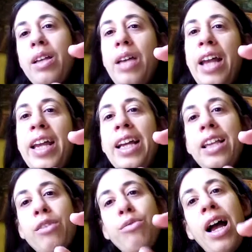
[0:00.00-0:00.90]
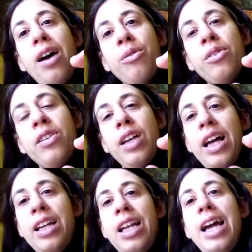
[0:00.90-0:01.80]
an egg is round
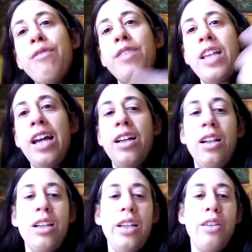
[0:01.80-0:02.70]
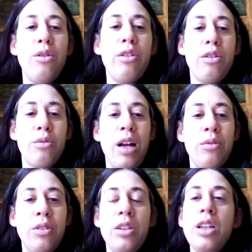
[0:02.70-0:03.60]
and life cycle is also
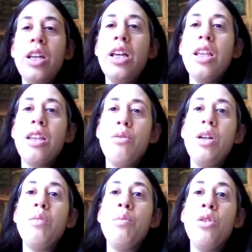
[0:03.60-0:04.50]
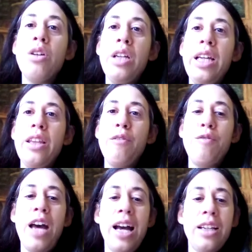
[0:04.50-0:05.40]
round. So we're mourning the
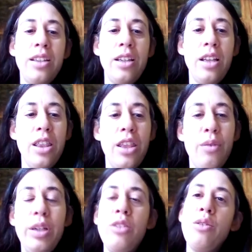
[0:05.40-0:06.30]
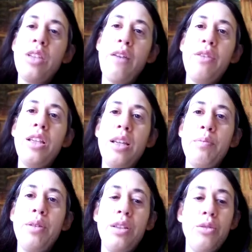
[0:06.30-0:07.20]
fact that we don't have the
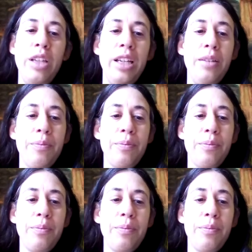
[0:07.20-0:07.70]
temple today.